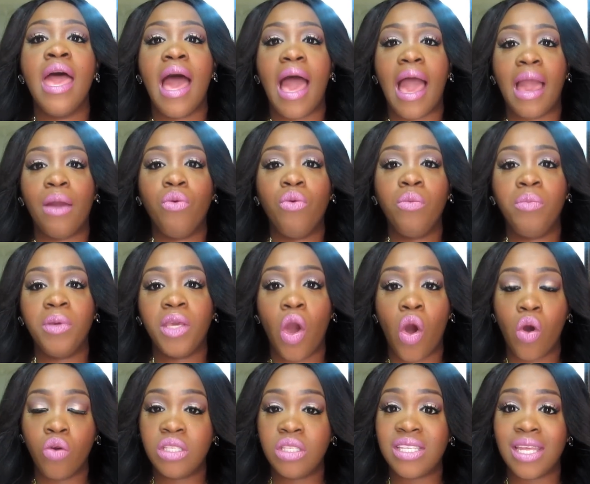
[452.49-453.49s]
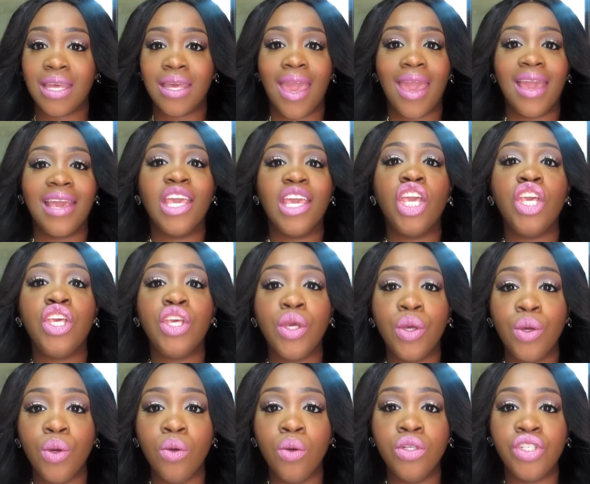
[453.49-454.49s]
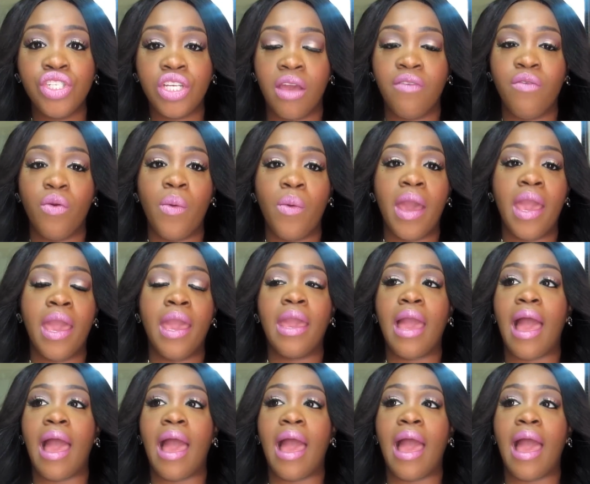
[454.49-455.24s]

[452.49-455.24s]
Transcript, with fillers: I will be hosting a huge giveaway.